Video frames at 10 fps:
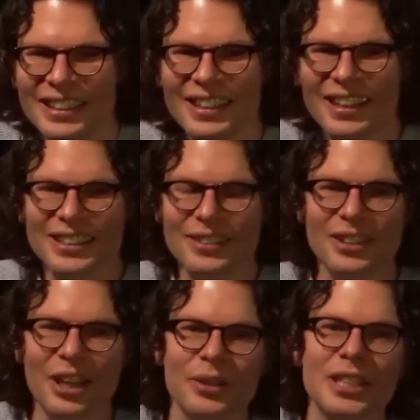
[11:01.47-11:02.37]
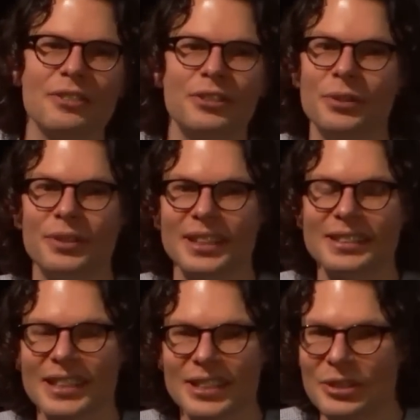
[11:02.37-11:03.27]
I don't know. There's a few things.
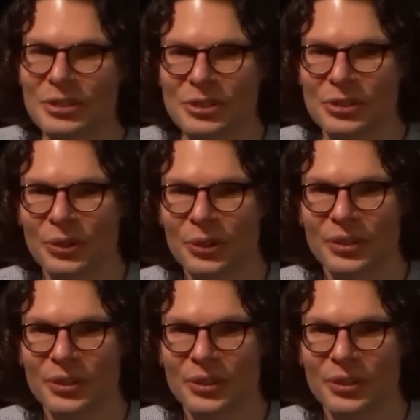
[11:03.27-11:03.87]
There's a tour.